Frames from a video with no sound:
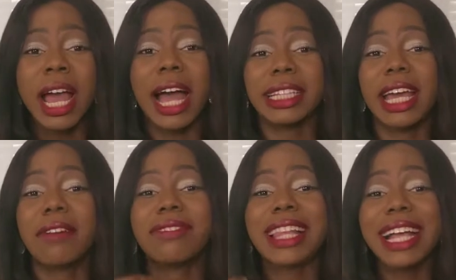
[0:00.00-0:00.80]
and they
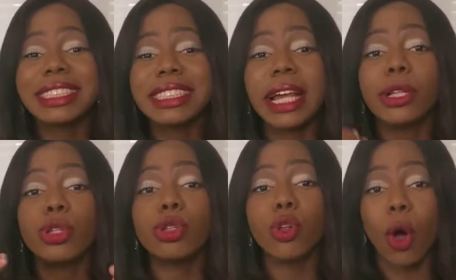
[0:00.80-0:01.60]
have lasted
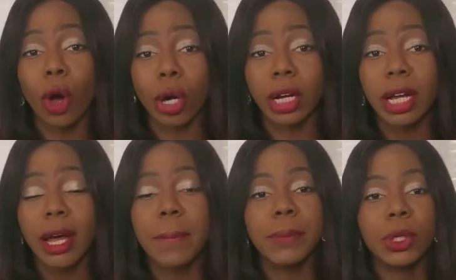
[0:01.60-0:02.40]
long
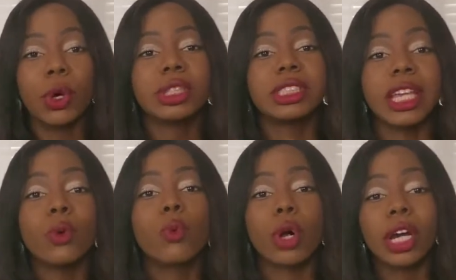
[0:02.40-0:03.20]
because they
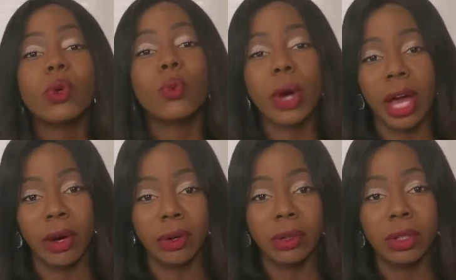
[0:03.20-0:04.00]
work well.